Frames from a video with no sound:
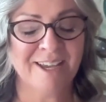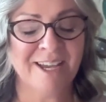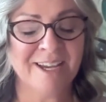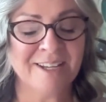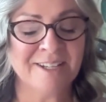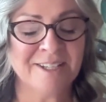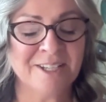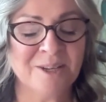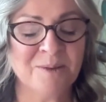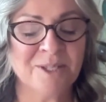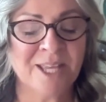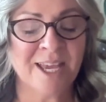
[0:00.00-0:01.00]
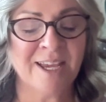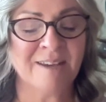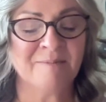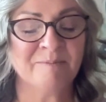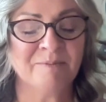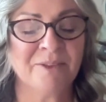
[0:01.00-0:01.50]
And you
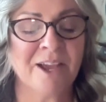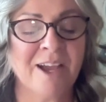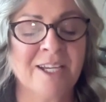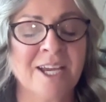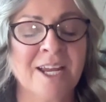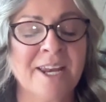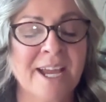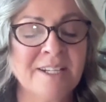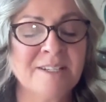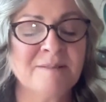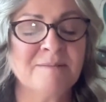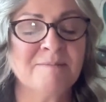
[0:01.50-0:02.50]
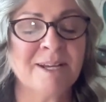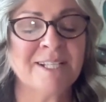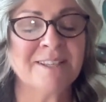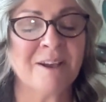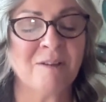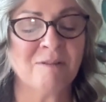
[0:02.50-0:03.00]
say, I connect
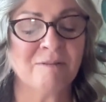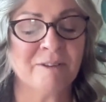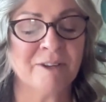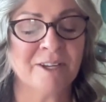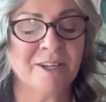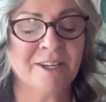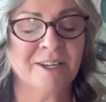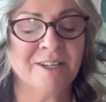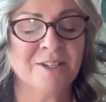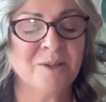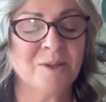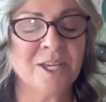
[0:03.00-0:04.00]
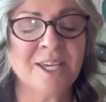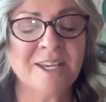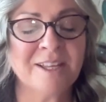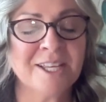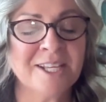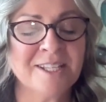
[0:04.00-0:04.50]
myself to the
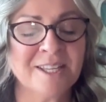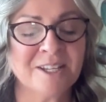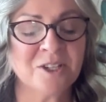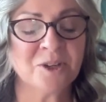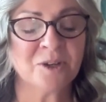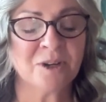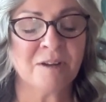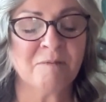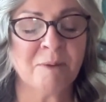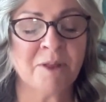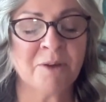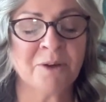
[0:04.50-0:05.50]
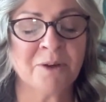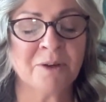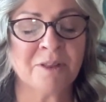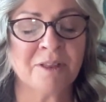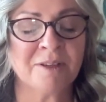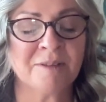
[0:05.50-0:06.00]
healing center of Mother
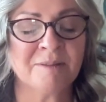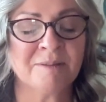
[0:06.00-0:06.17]
Earth